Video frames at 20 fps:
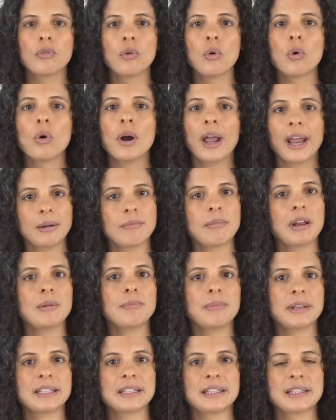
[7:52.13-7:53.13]
for handmade
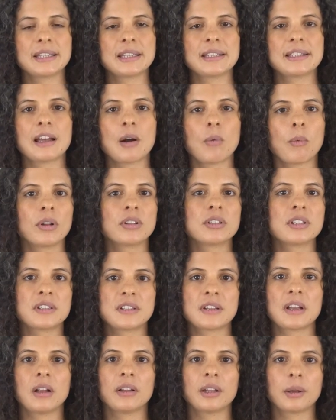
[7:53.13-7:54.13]
businesses that want to
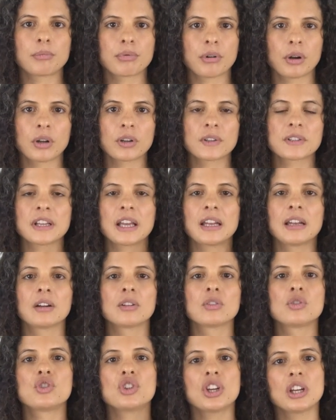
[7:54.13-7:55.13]
sell their products and
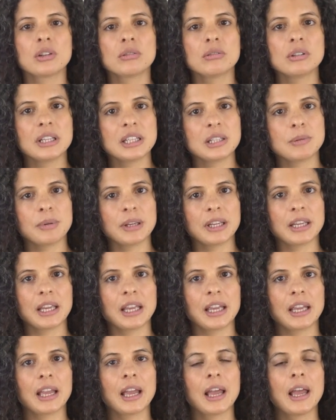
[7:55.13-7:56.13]
are, generally
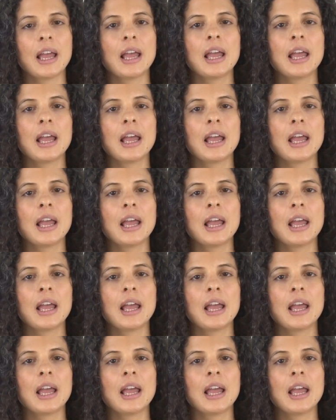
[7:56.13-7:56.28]
speaking,